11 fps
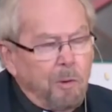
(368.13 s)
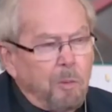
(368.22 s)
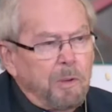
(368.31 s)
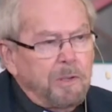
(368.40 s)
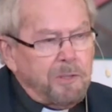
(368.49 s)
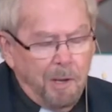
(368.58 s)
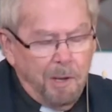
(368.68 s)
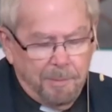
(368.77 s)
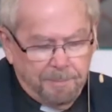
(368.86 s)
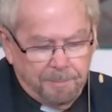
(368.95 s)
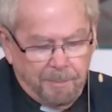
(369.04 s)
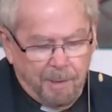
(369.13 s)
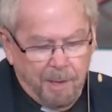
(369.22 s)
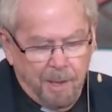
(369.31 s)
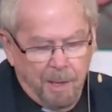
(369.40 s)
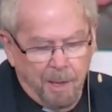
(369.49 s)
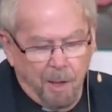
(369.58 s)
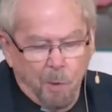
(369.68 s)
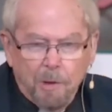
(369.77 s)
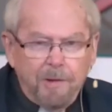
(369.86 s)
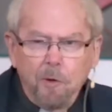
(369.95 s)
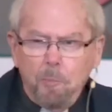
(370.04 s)
They always are.
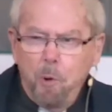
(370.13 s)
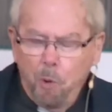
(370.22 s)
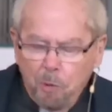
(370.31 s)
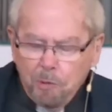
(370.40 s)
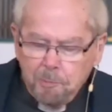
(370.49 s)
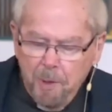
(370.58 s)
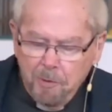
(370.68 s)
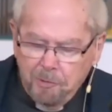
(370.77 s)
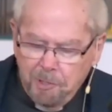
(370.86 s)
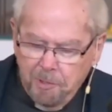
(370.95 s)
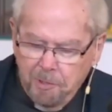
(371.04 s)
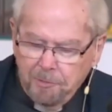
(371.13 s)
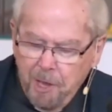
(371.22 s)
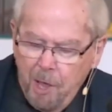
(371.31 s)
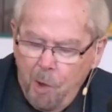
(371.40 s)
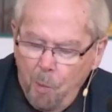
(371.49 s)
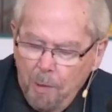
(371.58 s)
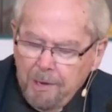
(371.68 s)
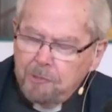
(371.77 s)
Whatever Paul's motives,